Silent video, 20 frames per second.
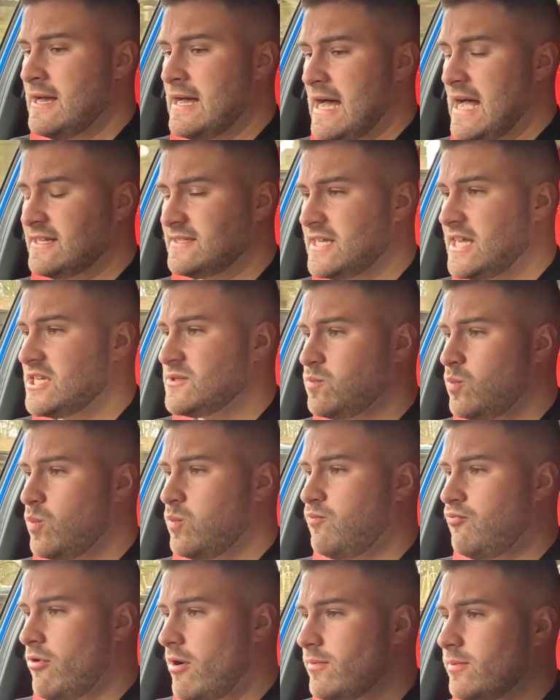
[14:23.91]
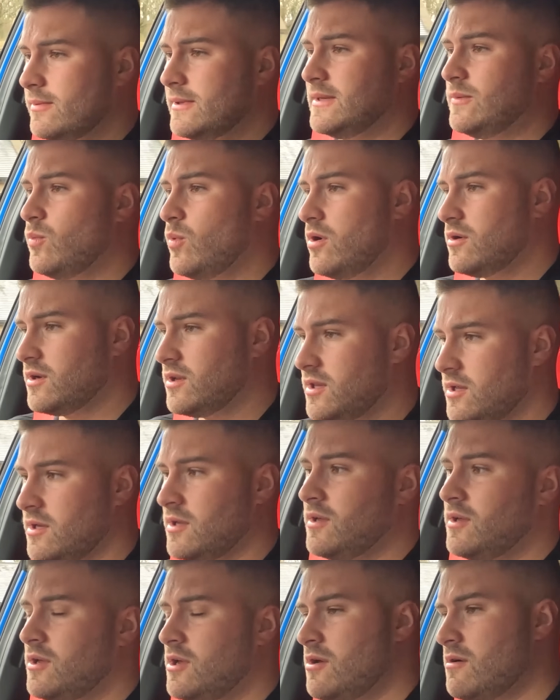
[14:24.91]
I'd say it's probably one of the
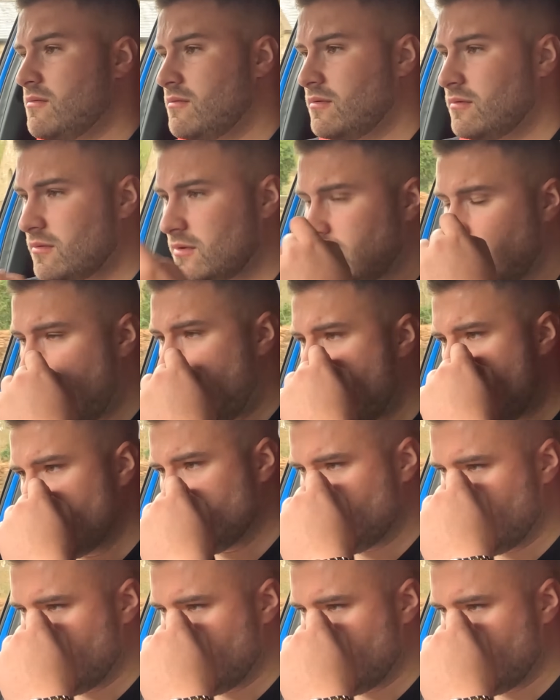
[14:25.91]
cars